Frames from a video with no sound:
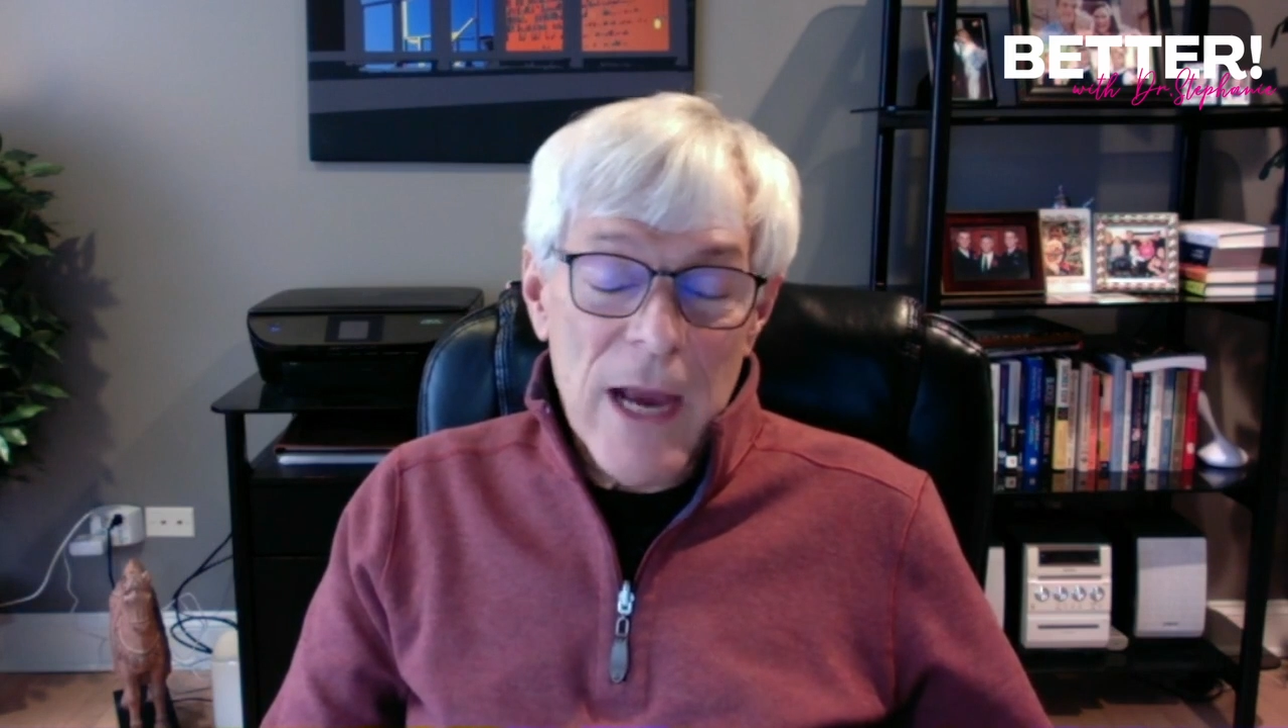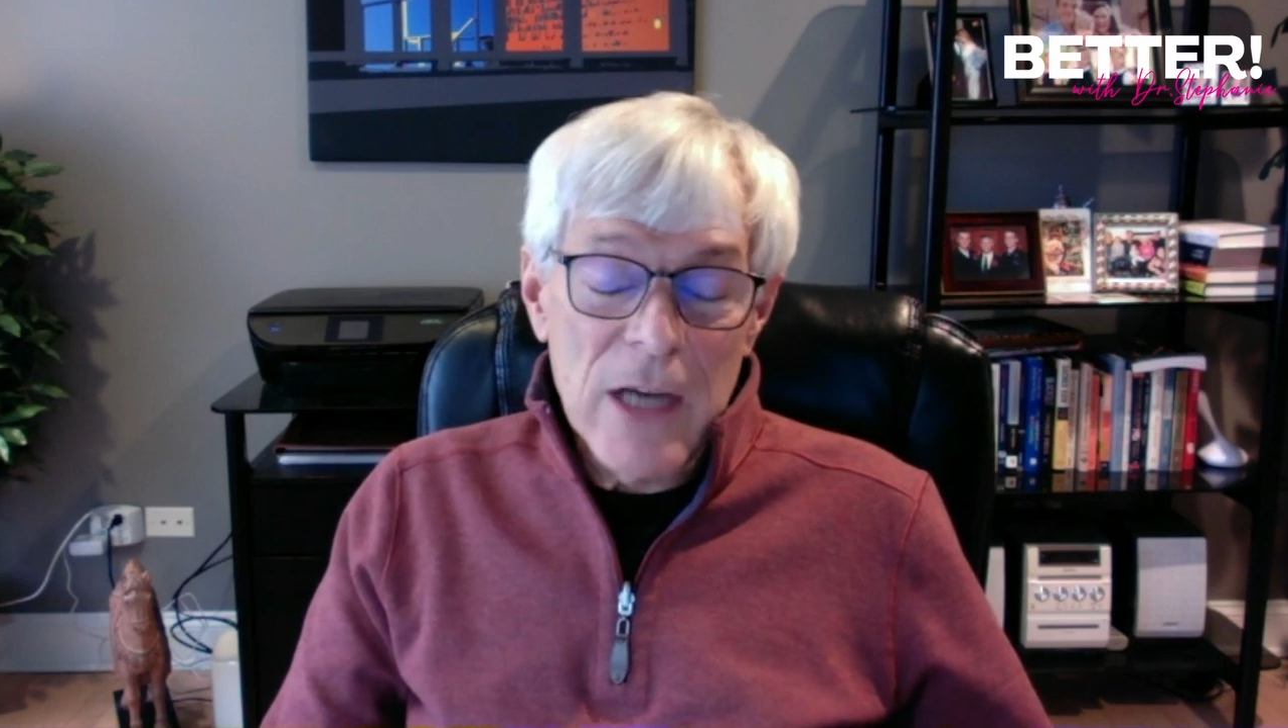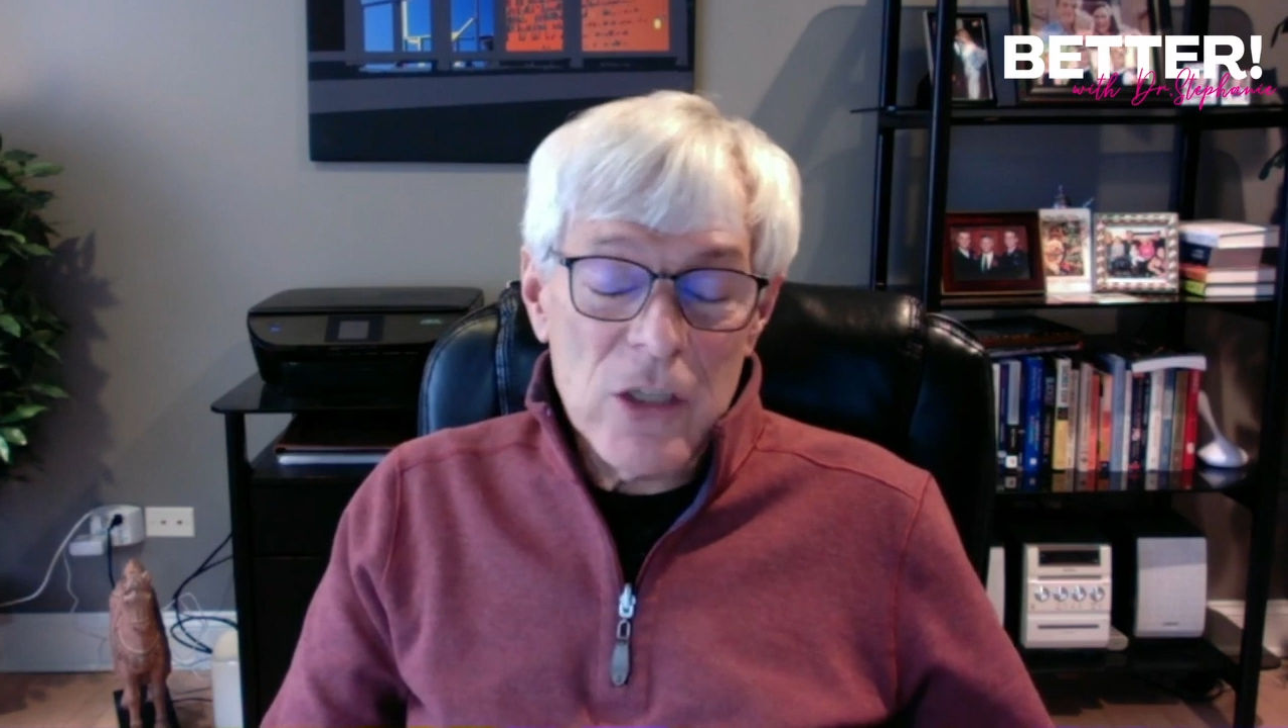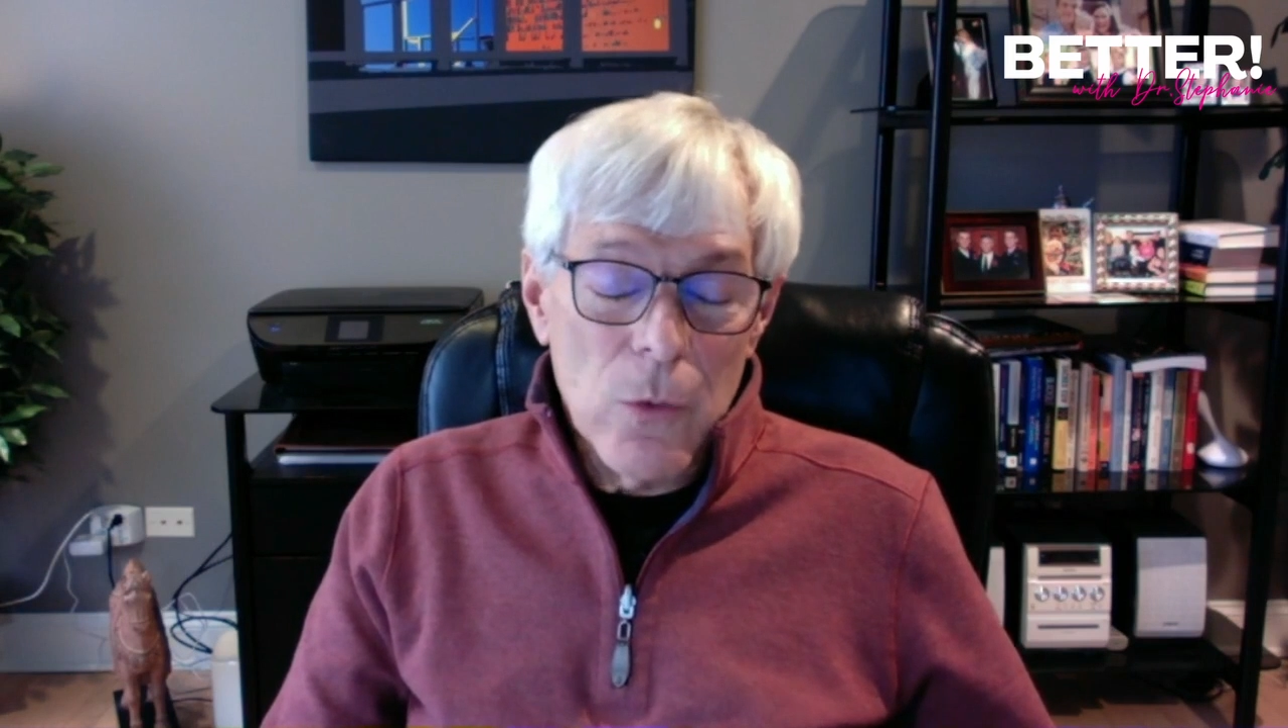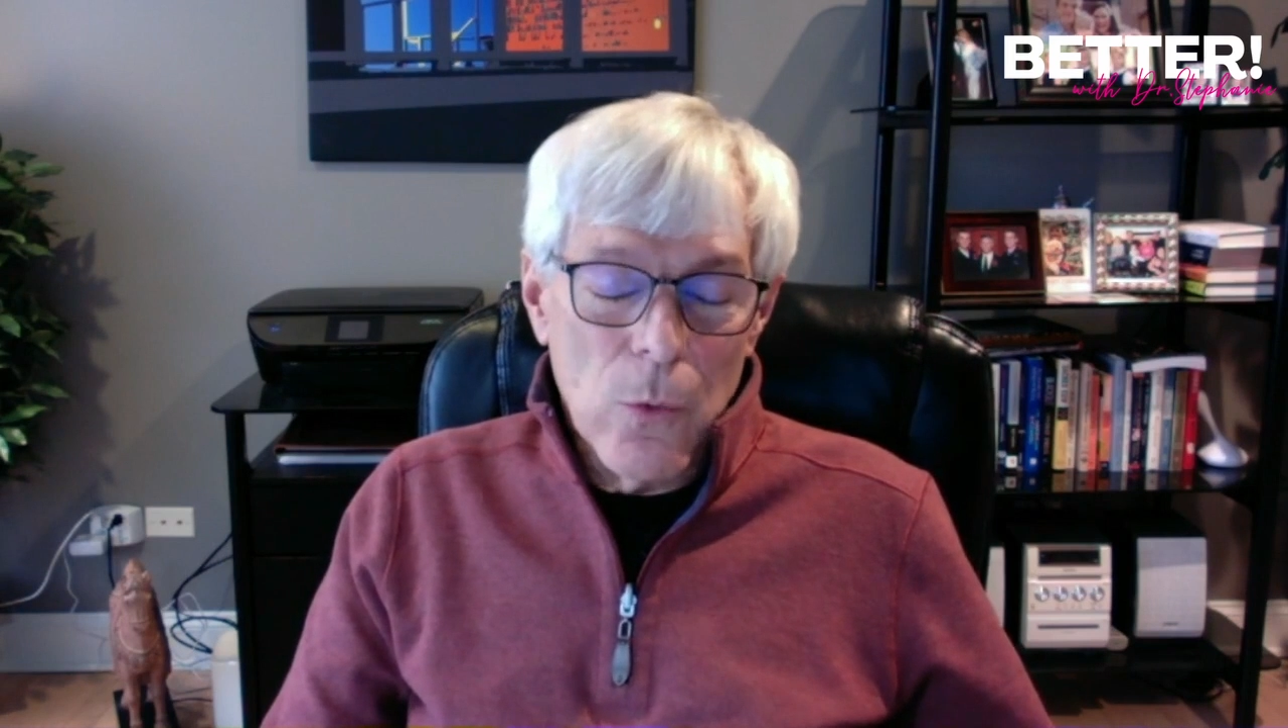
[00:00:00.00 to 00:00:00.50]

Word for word: actually